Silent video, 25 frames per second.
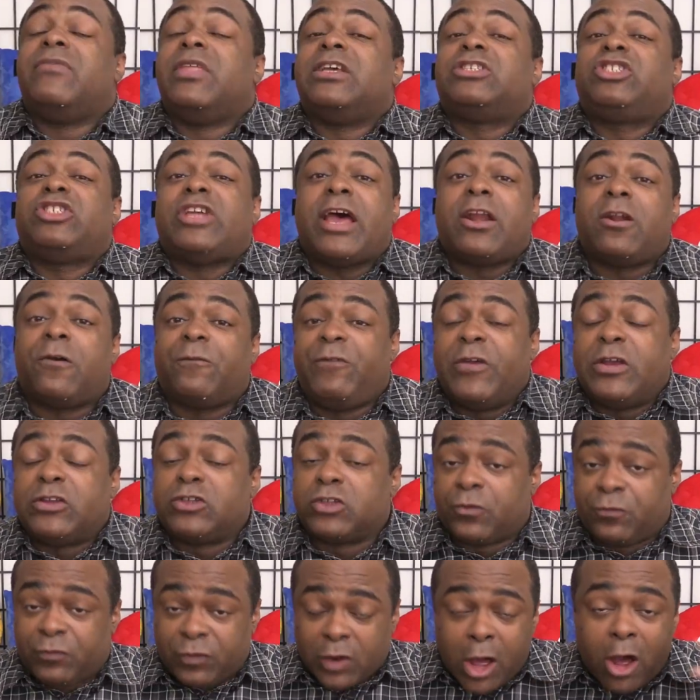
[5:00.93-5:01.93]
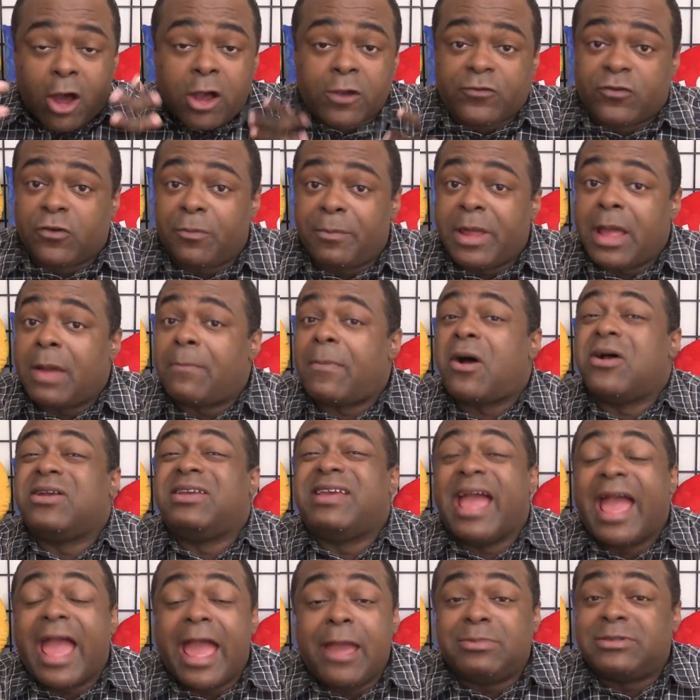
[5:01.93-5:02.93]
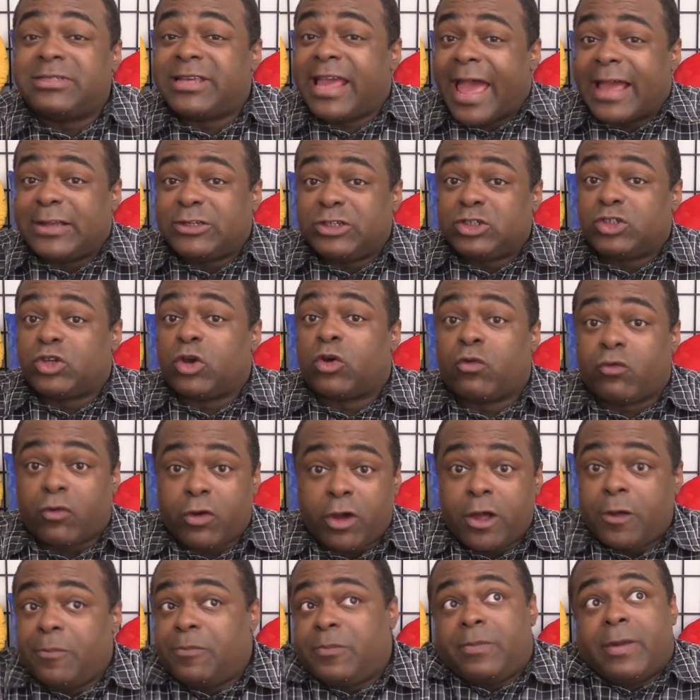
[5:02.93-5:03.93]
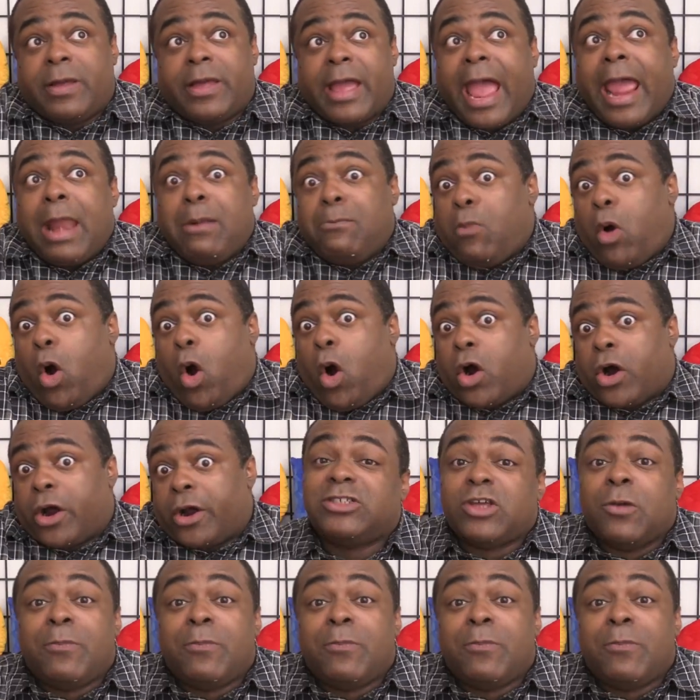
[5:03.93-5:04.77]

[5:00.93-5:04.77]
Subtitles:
This channel features vlogs from me about games, gadgets, or grub, and more.